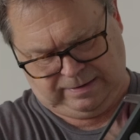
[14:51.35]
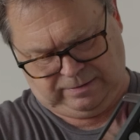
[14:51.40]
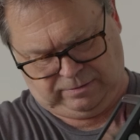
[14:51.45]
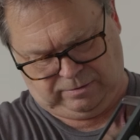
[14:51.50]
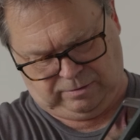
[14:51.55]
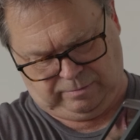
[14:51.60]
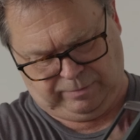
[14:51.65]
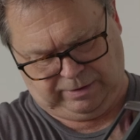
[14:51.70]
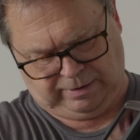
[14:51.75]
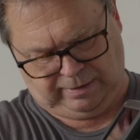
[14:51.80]

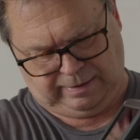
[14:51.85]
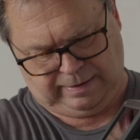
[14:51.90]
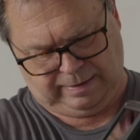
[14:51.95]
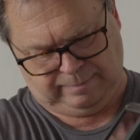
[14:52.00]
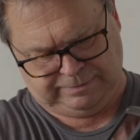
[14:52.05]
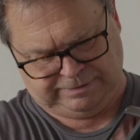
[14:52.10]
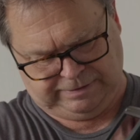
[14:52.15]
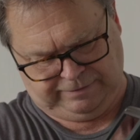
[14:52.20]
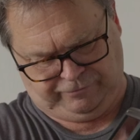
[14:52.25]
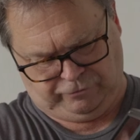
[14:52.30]
They're a bit
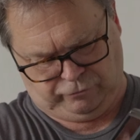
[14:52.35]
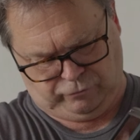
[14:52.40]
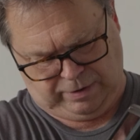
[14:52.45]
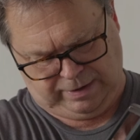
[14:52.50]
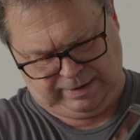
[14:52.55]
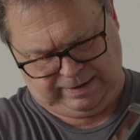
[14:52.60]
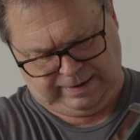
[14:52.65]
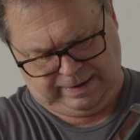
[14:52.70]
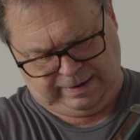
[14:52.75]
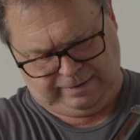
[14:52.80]
clumsy for
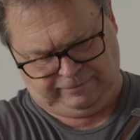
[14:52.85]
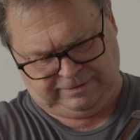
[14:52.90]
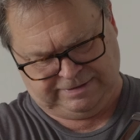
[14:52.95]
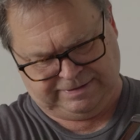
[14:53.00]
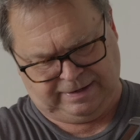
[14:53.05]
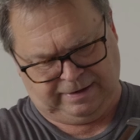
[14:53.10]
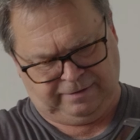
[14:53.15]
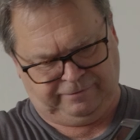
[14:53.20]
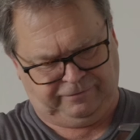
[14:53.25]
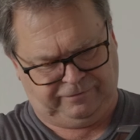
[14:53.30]
run and gun
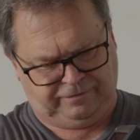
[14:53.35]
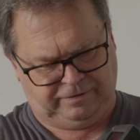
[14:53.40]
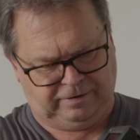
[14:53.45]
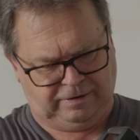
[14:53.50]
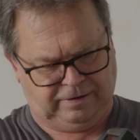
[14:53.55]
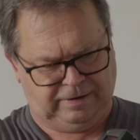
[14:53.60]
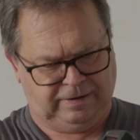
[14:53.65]
stuff,